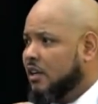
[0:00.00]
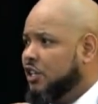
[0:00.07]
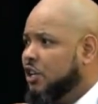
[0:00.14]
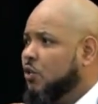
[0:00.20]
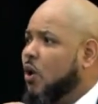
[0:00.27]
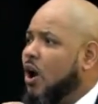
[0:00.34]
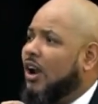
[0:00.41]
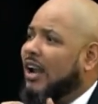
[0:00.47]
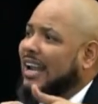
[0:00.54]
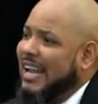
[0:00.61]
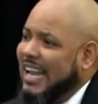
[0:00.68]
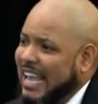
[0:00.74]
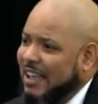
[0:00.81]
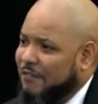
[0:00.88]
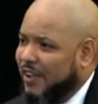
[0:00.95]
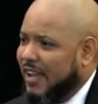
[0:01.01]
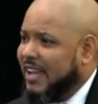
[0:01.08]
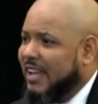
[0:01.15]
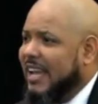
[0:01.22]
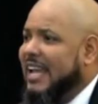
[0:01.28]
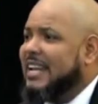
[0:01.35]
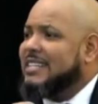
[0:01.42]
You are
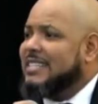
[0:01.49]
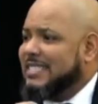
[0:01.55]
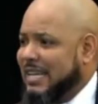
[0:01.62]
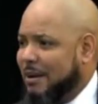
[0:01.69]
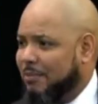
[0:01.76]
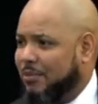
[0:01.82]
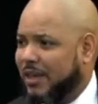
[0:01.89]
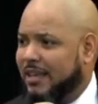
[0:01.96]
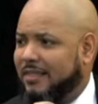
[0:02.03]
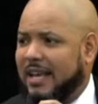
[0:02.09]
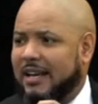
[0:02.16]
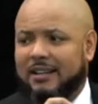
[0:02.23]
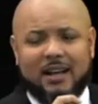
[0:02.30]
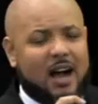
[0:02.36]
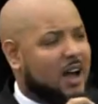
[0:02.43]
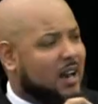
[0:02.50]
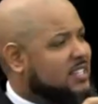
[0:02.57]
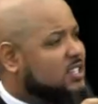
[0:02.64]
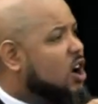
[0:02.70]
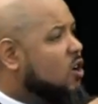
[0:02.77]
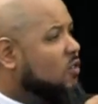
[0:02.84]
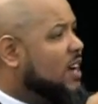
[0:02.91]
living in something that God has
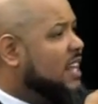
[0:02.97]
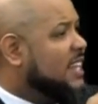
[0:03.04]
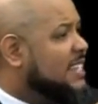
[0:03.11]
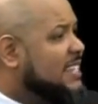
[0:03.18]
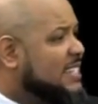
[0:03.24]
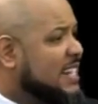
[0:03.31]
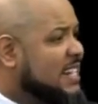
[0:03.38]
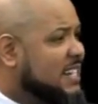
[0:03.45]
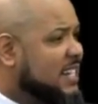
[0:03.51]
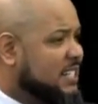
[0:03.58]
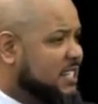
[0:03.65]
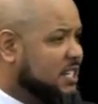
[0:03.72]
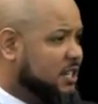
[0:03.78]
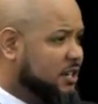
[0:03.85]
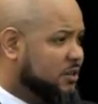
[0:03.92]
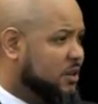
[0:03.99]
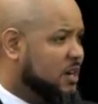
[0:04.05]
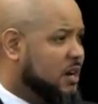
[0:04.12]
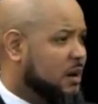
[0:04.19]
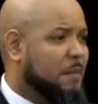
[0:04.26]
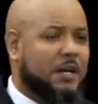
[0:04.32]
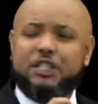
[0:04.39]
already extended to you,
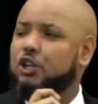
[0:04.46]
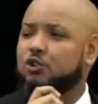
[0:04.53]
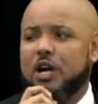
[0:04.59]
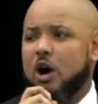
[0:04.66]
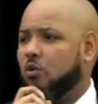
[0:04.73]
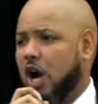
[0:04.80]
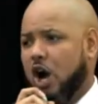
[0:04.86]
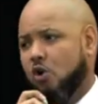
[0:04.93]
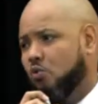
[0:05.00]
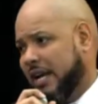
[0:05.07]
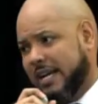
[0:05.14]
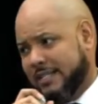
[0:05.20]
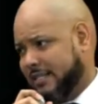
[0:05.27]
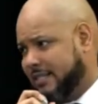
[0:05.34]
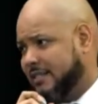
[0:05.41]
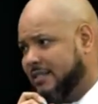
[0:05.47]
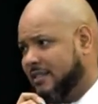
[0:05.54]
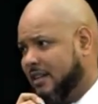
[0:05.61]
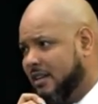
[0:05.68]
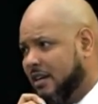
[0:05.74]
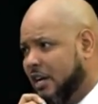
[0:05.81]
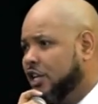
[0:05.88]
but you don't own it.
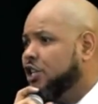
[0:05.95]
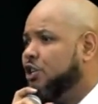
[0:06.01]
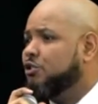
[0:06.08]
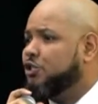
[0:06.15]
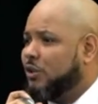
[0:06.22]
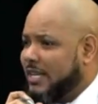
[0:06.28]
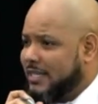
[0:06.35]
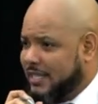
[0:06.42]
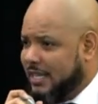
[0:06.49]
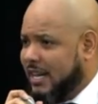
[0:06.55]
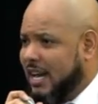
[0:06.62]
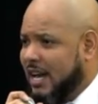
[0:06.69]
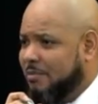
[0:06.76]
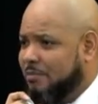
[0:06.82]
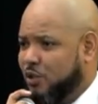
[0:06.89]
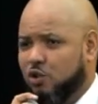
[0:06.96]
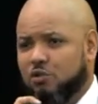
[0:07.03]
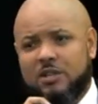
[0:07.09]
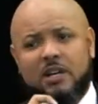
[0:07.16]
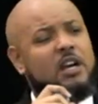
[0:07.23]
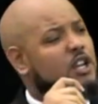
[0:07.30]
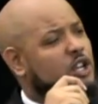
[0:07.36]
You dress it up, you,
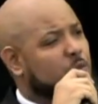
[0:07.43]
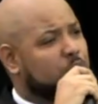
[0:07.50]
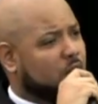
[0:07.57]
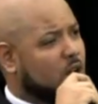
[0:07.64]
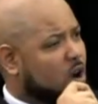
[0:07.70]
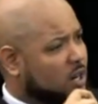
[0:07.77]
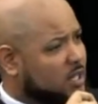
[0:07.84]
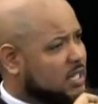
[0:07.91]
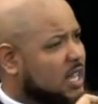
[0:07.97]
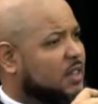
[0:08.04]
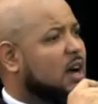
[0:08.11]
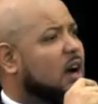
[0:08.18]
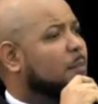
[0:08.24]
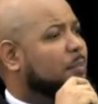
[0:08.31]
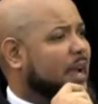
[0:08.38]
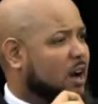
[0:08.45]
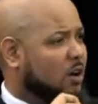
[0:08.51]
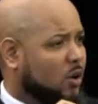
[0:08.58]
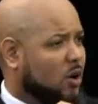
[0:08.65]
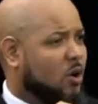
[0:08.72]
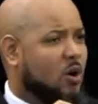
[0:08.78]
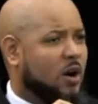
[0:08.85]
do, you put all this other
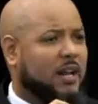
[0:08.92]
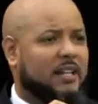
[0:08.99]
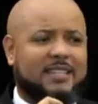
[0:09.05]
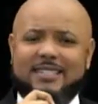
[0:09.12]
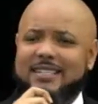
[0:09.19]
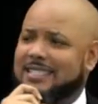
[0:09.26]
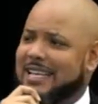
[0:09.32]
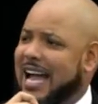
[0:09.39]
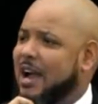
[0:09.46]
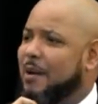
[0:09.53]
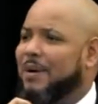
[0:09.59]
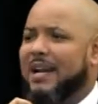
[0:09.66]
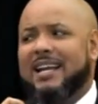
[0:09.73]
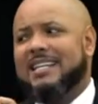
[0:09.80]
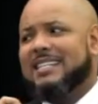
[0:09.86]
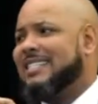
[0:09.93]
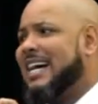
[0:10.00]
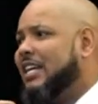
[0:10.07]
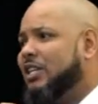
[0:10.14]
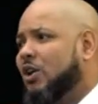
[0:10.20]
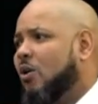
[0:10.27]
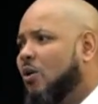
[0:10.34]
apparel on it, this attire, but it is
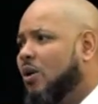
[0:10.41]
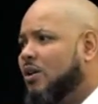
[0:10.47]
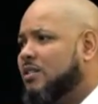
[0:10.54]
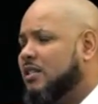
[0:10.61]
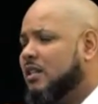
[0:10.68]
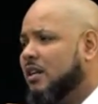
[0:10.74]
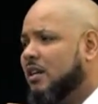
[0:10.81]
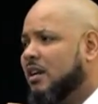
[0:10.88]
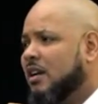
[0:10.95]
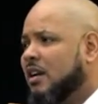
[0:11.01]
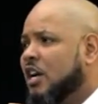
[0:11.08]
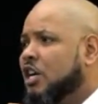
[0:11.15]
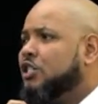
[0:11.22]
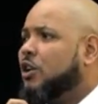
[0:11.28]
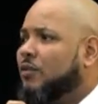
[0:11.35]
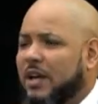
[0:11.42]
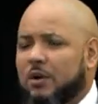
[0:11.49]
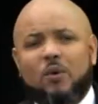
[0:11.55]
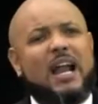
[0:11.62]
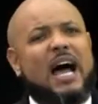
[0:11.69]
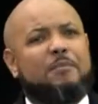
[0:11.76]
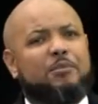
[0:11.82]
not yours. So then,
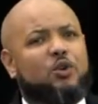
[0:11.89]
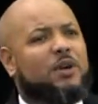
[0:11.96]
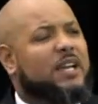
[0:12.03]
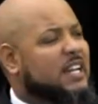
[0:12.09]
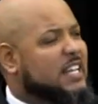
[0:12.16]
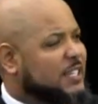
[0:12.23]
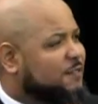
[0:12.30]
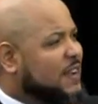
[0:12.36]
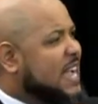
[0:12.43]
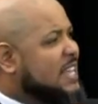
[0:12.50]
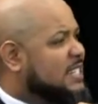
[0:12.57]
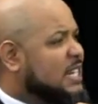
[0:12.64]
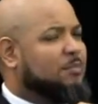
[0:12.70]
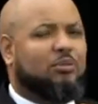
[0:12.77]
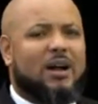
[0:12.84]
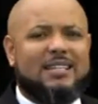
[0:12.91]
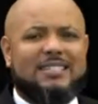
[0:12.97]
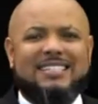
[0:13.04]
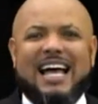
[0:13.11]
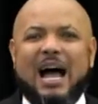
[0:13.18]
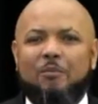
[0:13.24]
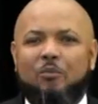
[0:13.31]
what I'm doing in this fasting
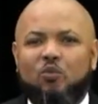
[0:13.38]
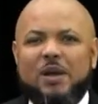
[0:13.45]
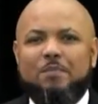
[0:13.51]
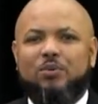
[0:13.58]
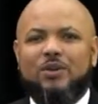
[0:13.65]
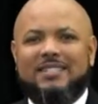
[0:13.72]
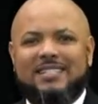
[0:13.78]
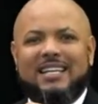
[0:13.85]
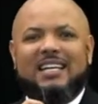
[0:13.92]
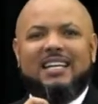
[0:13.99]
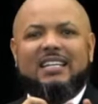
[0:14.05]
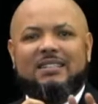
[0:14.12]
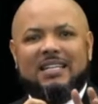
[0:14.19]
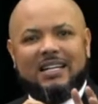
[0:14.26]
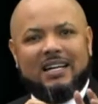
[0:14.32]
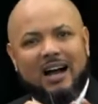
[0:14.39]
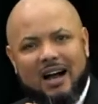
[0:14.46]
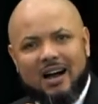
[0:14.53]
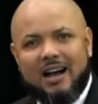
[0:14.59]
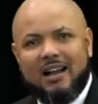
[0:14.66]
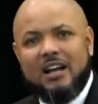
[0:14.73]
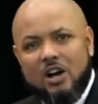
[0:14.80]
process, I'm representing the
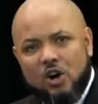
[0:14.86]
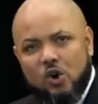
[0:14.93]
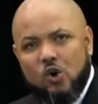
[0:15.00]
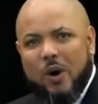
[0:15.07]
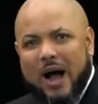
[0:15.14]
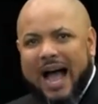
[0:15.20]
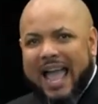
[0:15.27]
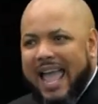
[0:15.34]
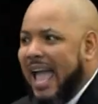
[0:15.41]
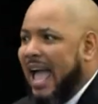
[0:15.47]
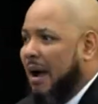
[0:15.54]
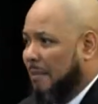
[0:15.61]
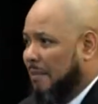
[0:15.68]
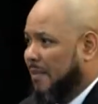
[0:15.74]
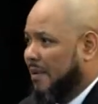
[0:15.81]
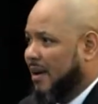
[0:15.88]
God who I am